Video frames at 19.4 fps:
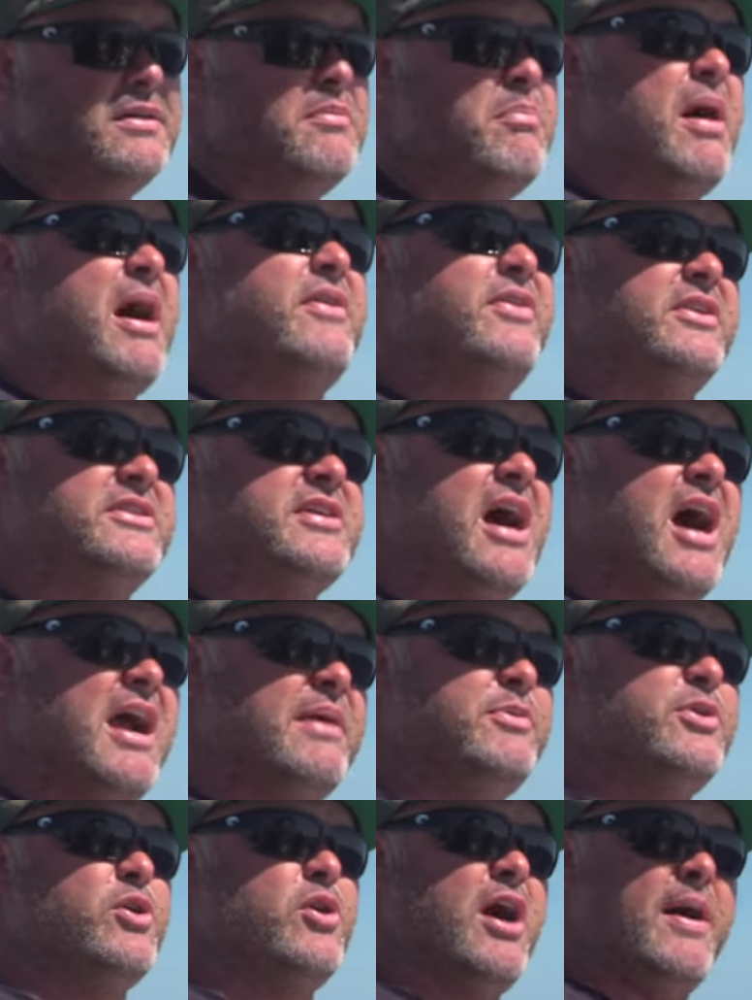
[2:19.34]
by the
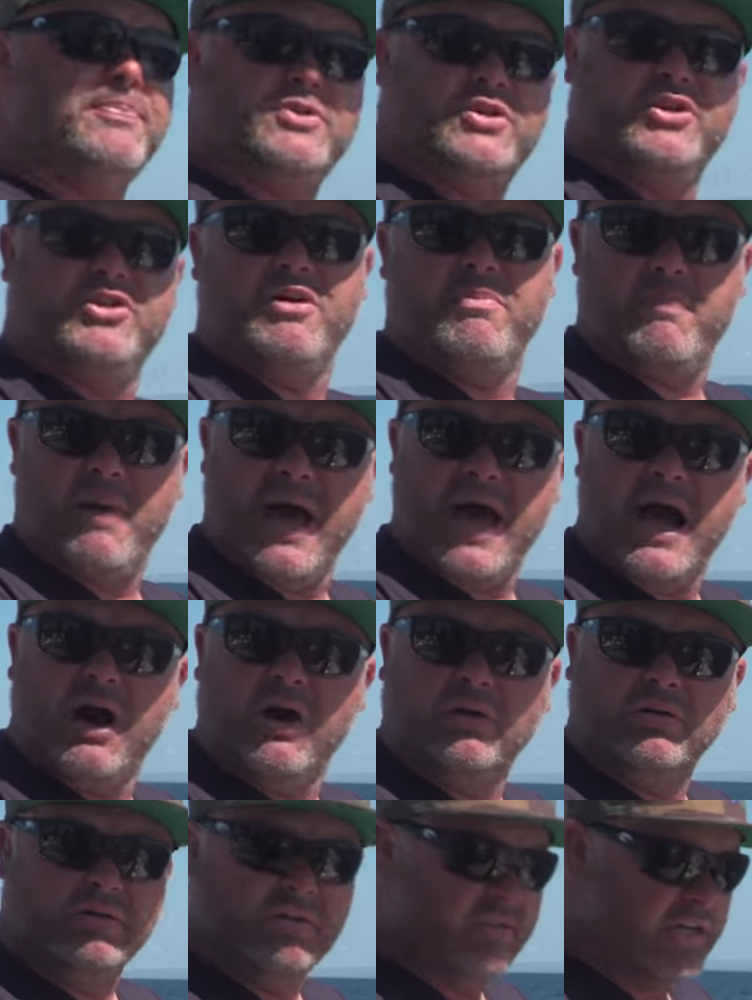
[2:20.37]
time you're up to the
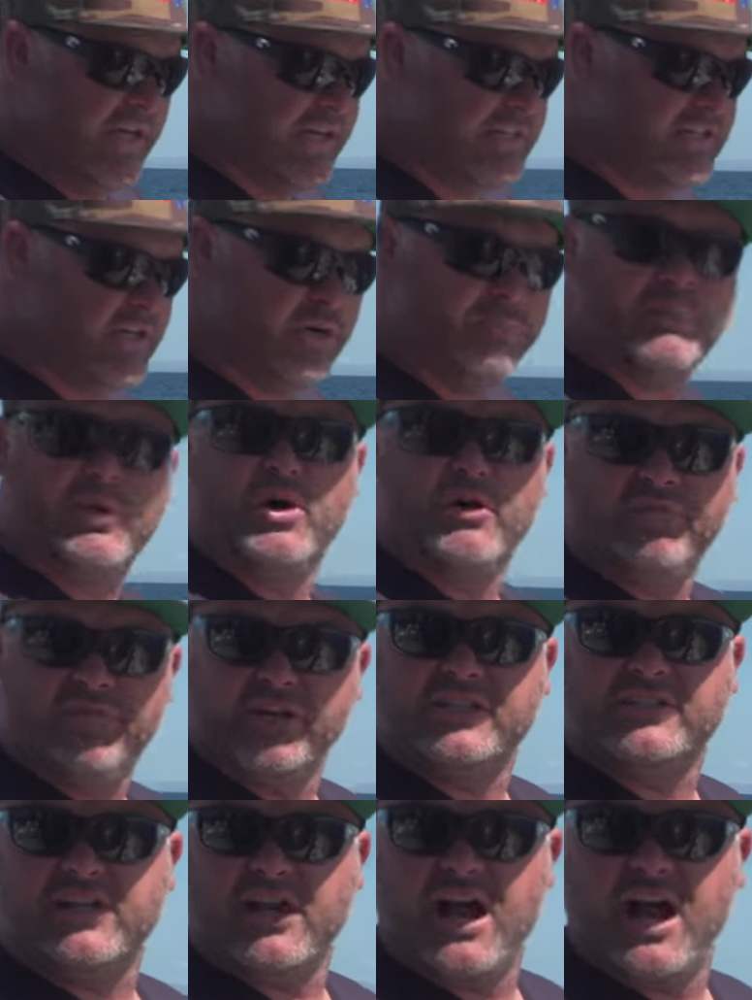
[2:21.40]
bow, it's a
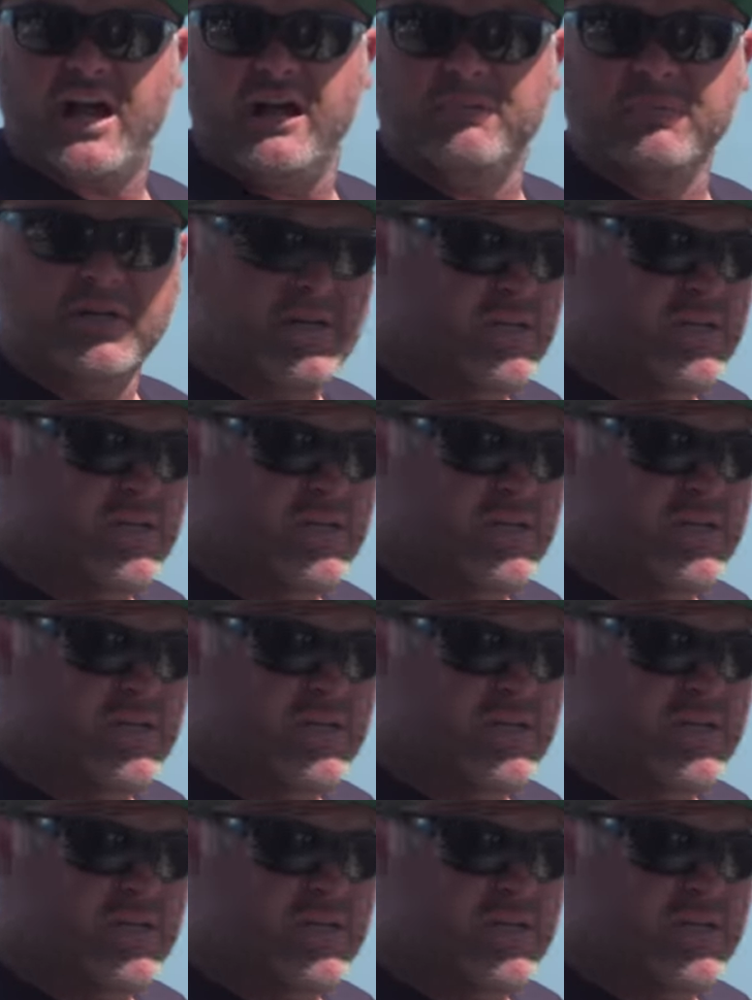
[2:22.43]
perfect time